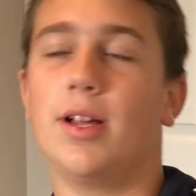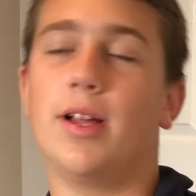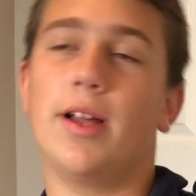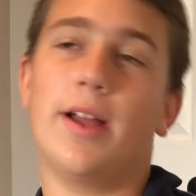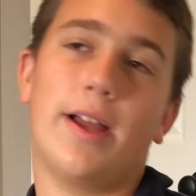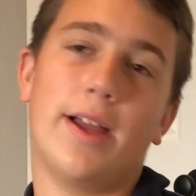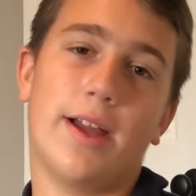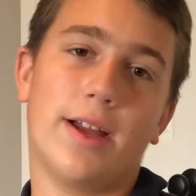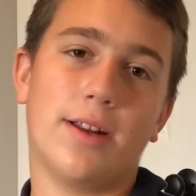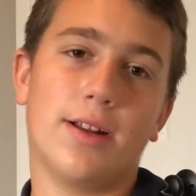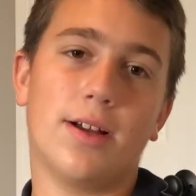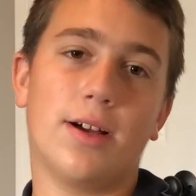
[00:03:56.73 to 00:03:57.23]

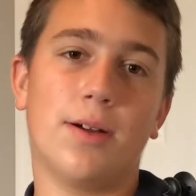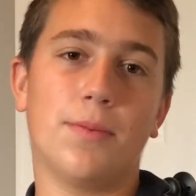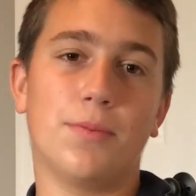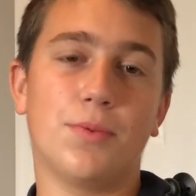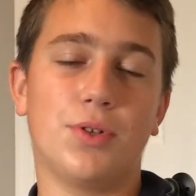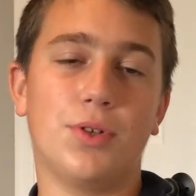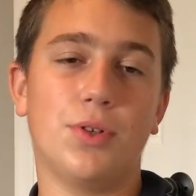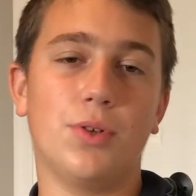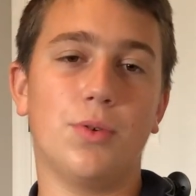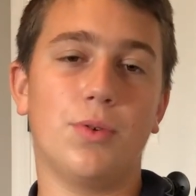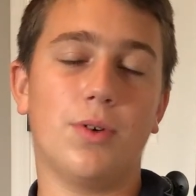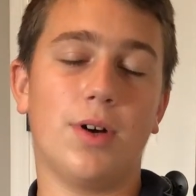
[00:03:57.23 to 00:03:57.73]
and up
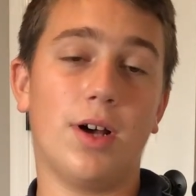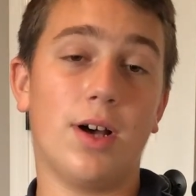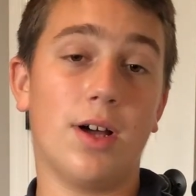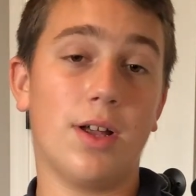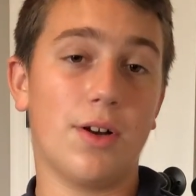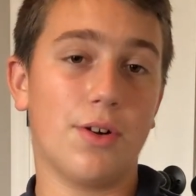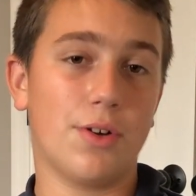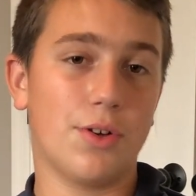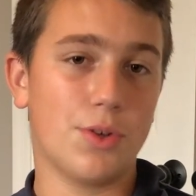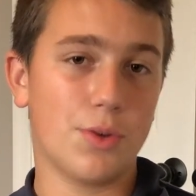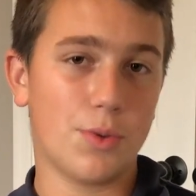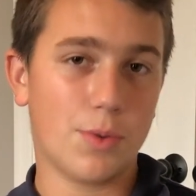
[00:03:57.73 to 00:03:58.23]
to
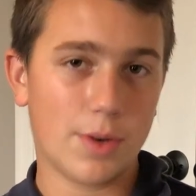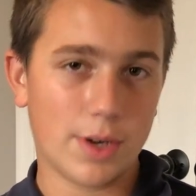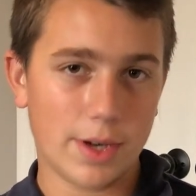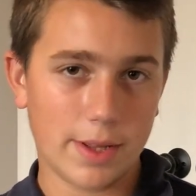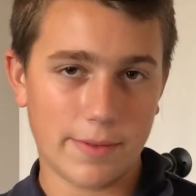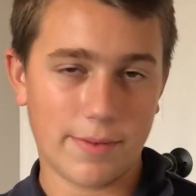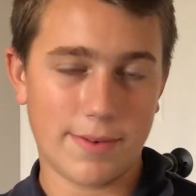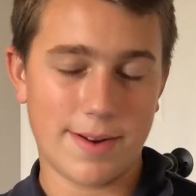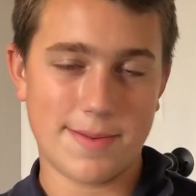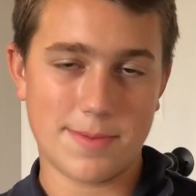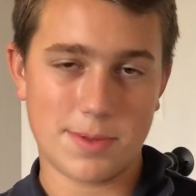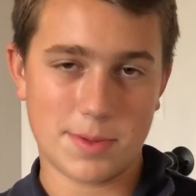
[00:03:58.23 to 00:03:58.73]
120
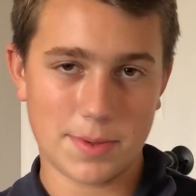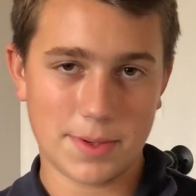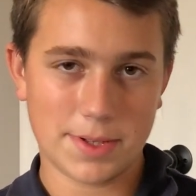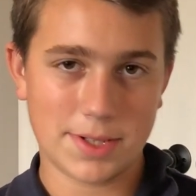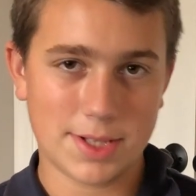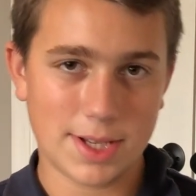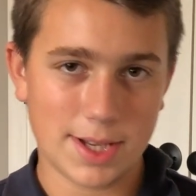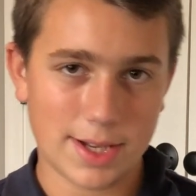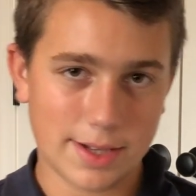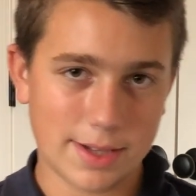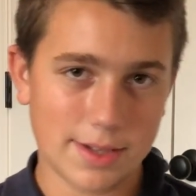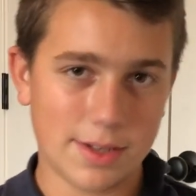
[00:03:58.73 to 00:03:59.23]
frames per
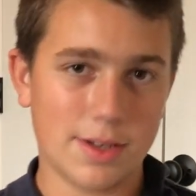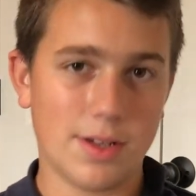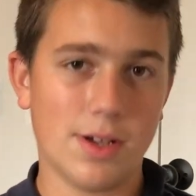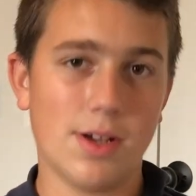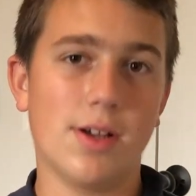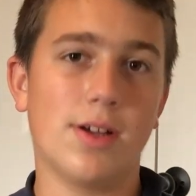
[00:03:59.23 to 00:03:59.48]
second